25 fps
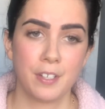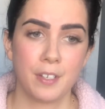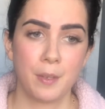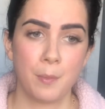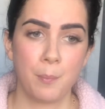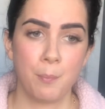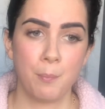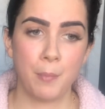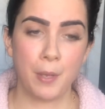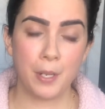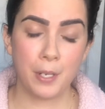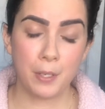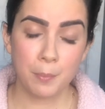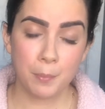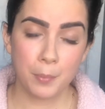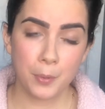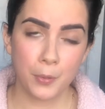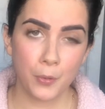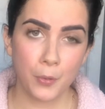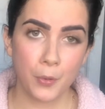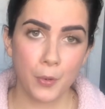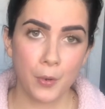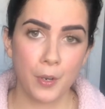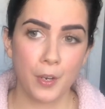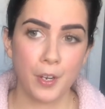
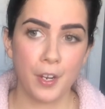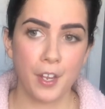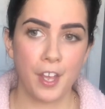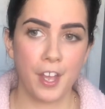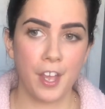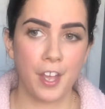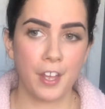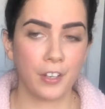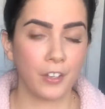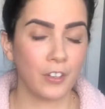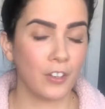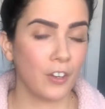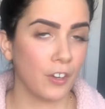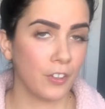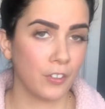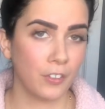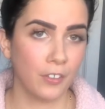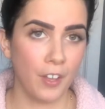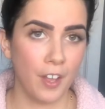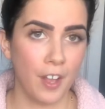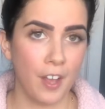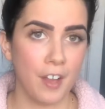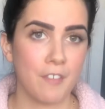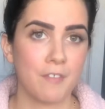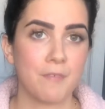Menopur and Gonal
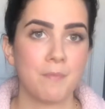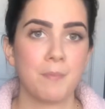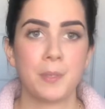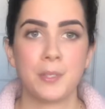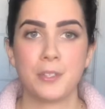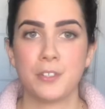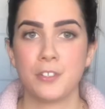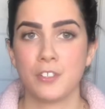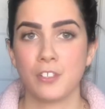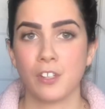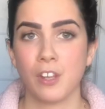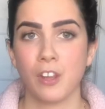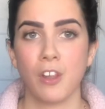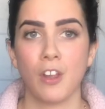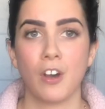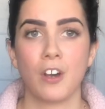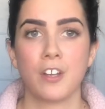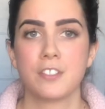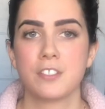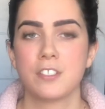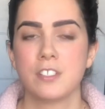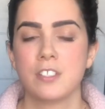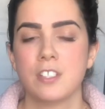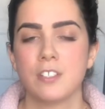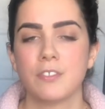F, but there's
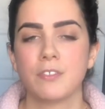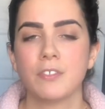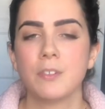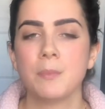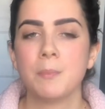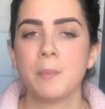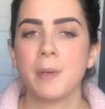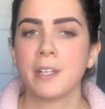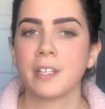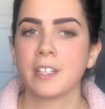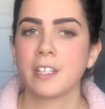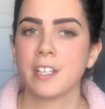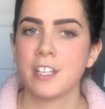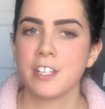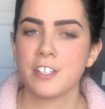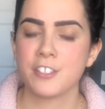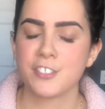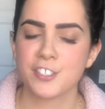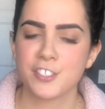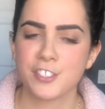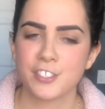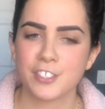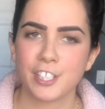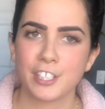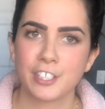lots of different
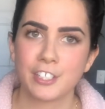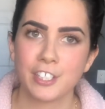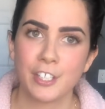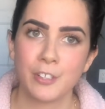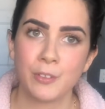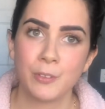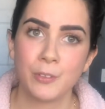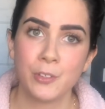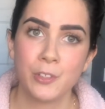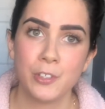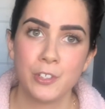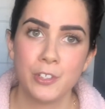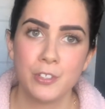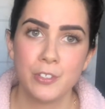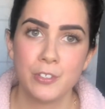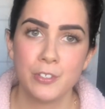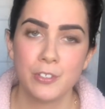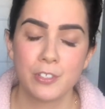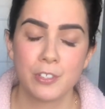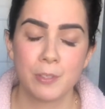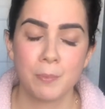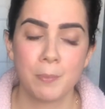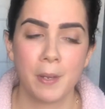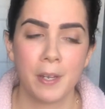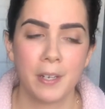medications that they will use
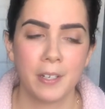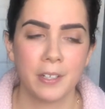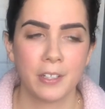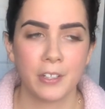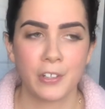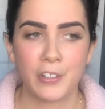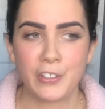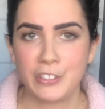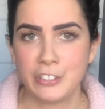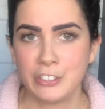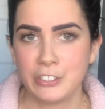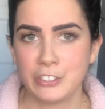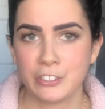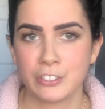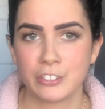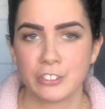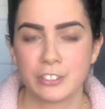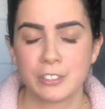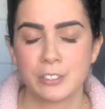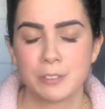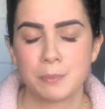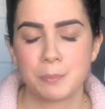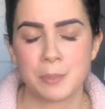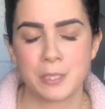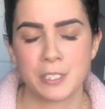depending on your
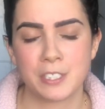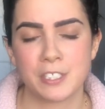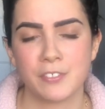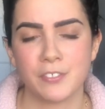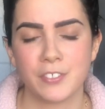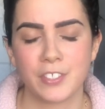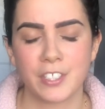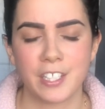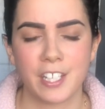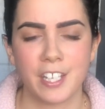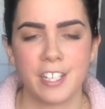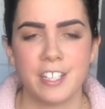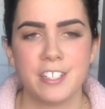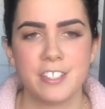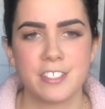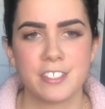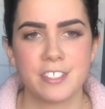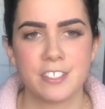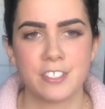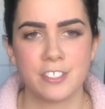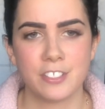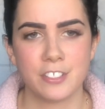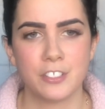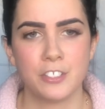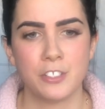specific case and
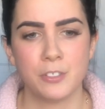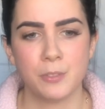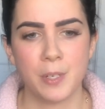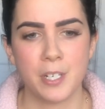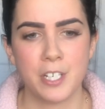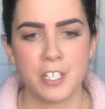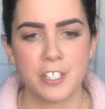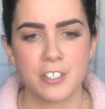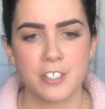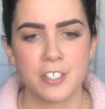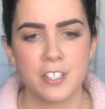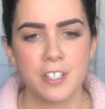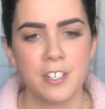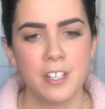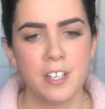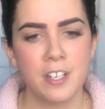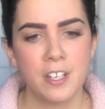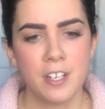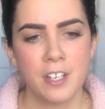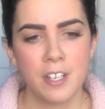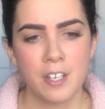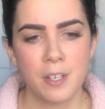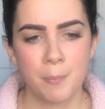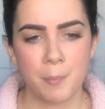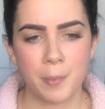situation.
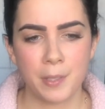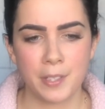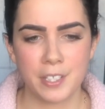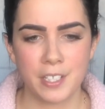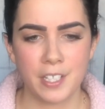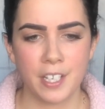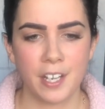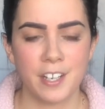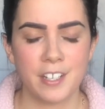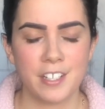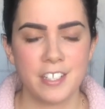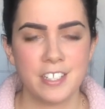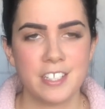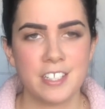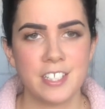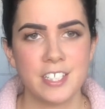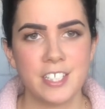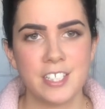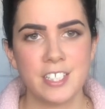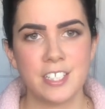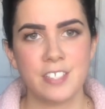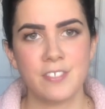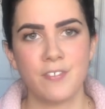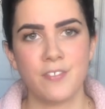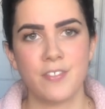But the
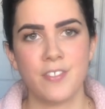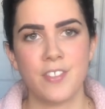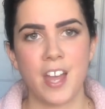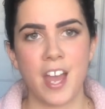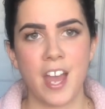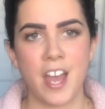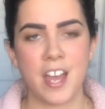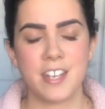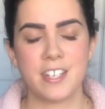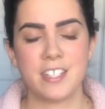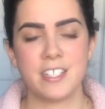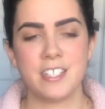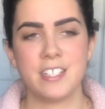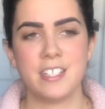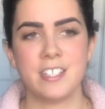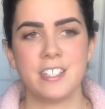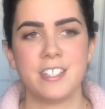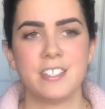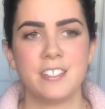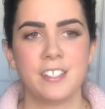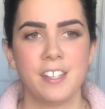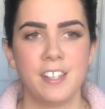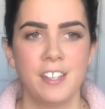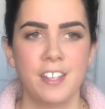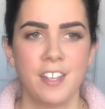idea of that
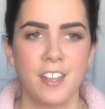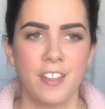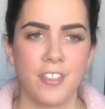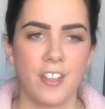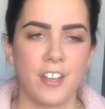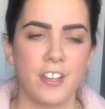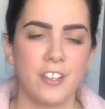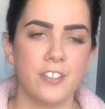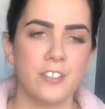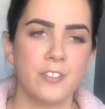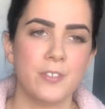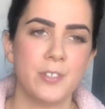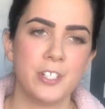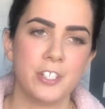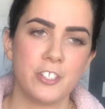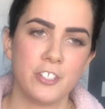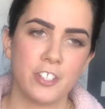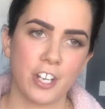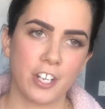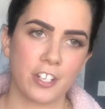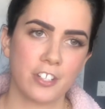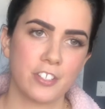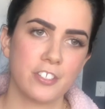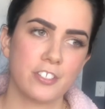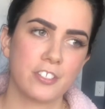is that you
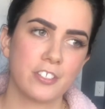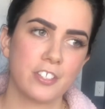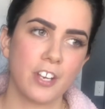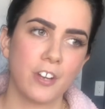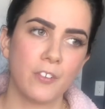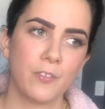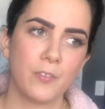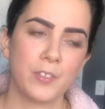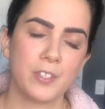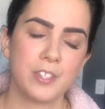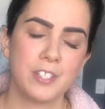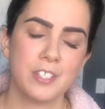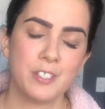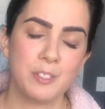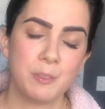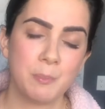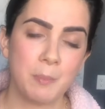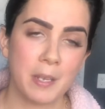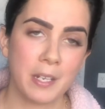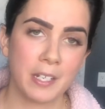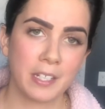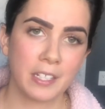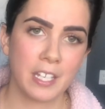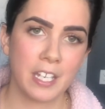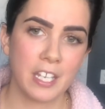inject yourself with these
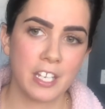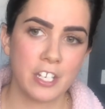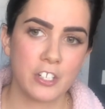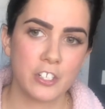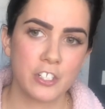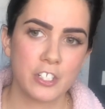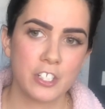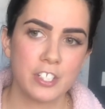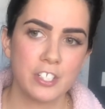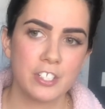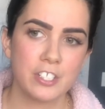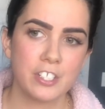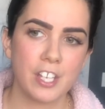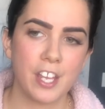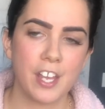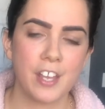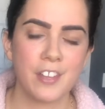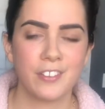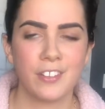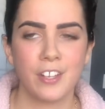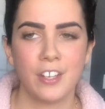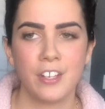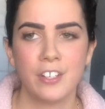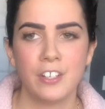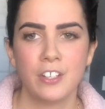medications and
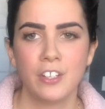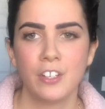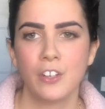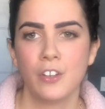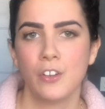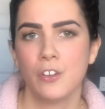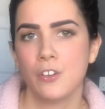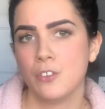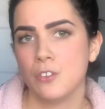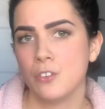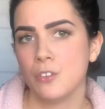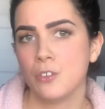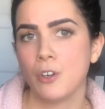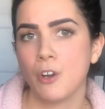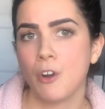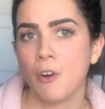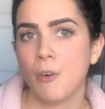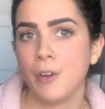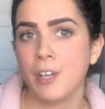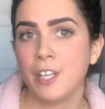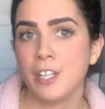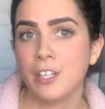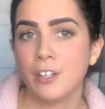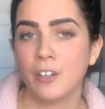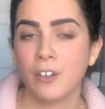then you go
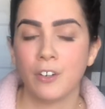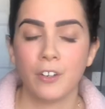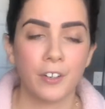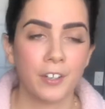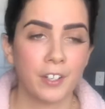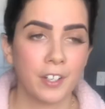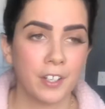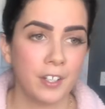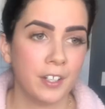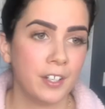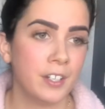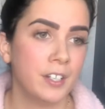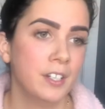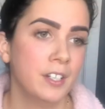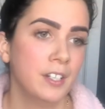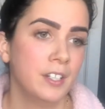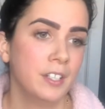in on a